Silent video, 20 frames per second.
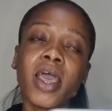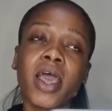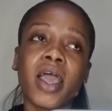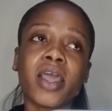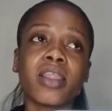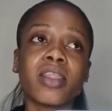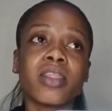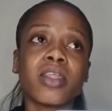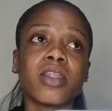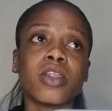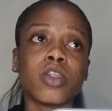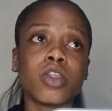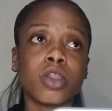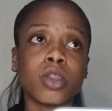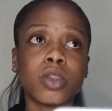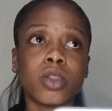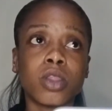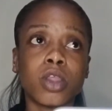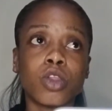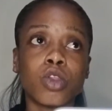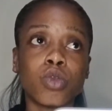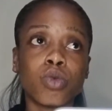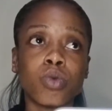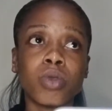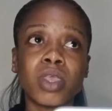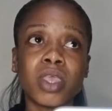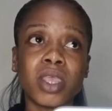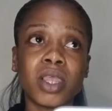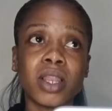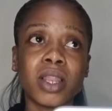I think that the two
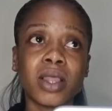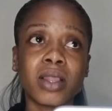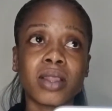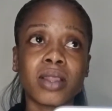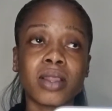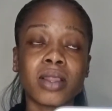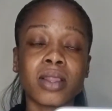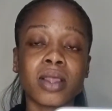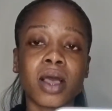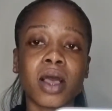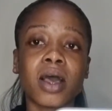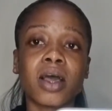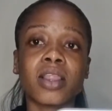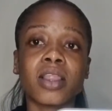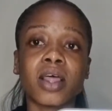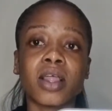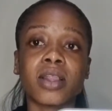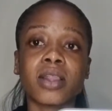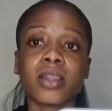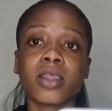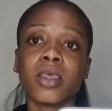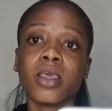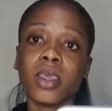key lessons are that